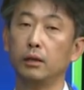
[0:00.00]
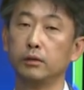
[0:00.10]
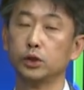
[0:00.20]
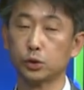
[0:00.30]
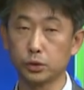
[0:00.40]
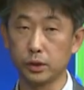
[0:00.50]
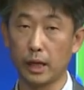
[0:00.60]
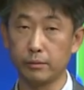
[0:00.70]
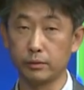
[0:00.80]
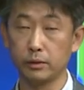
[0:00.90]
truth
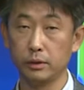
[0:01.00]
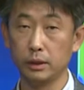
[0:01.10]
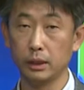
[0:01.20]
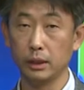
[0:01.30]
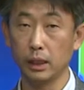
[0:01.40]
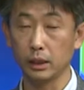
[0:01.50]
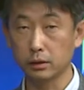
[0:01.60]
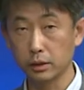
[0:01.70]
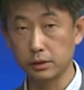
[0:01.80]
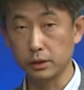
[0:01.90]
table
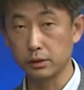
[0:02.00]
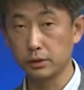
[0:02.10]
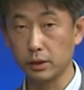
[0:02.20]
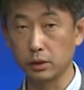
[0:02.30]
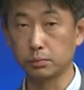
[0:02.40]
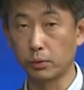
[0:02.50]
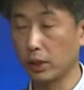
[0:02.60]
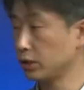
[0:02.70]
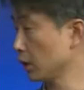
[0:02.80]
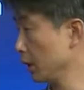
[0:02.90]
increases
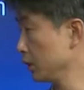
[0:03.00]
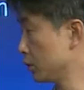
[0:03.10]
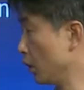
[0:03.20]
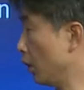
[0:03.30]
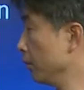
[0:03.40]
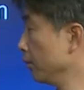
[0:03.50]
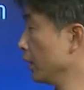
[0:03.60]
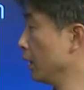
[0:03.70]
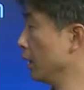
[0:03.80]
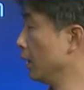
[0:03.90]
exponentially. So
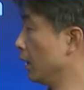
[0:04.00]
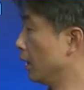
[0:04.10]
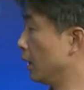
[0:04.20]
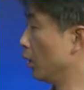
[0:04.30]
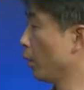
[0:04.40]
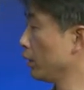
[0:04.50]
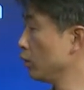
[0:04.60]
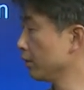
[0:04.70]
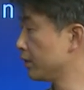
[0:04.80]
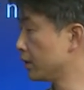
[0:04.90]
when you
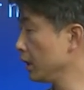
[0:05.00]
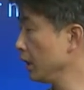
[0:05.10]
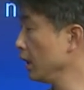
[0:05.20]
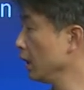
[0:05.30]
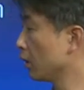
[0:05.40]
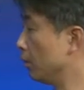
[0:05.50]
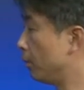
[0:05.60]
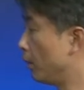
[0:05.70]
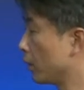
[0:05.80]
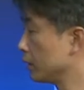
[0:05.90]
have 3
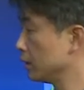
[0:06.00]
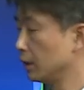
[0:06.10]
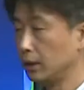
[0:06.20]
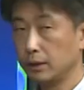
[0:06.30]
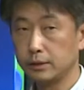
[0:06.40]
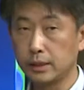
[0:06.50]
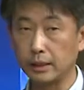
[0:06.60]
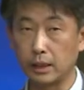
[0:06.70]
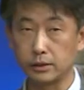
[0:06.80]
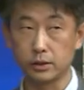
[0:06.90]
component
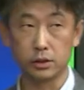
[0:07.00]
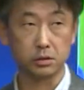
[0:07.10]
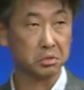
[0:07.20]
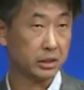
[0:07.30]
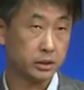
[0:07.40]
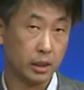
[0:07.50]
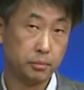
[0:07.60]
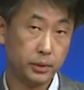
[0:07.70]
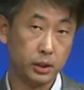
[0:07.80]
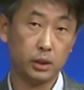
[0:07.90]
sentences, let's say
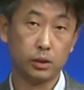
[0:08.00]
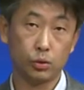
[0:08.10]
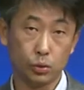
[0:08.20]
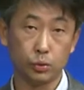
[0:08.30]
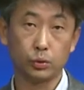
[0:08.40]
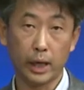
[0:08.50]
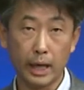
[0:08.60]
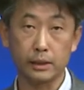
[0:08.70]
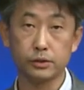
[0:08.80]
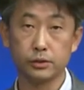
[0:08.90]
P, Q,
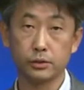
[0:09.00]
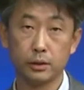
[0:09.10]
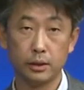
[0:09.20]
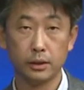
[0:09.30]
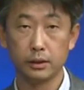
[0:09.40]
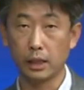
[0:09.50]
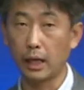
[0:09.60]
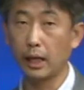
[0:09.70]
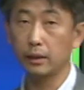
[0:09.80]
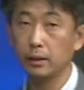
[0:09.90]
S,
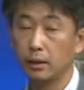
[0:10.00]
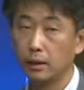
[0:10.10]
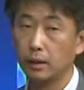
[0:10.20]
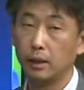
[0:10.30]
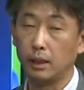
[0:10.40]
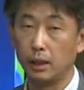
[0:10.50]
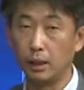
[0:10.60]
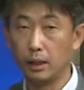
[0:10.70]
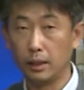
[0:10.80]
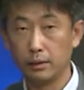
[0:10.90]
then
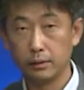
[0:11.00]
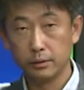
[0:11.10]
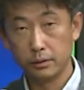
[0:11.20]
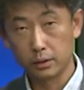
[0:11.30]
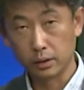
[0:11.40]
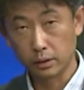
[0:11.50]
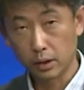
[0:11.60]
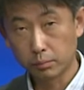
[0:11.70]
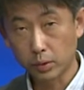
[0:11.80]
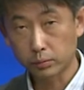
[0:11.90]
the
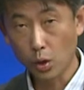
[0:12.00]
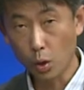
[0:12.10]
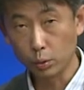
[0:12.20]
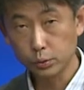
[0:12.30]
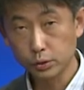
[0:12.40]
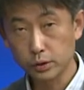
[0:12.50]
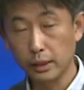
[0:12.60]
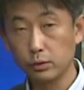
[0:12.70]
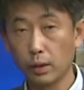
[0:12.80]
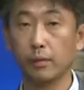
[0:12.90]
number of rows
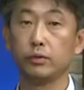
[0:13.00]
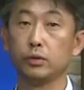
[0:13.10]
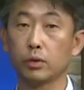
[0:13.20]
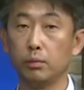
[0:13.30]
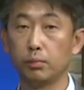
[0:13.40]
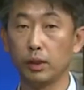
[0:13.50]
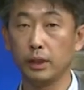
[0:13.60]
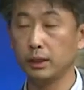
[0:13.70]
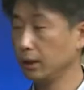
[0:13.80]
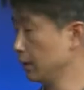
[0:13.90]
that you have to
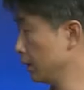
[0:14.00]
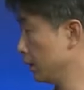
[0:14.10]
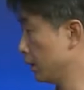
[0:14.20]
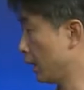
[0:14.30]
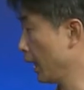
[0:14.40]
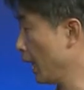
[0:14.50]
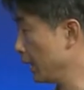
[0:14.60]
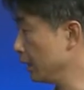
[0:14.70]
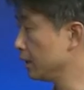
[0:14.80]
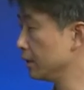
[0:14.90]
complete are
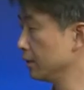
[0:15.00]
8.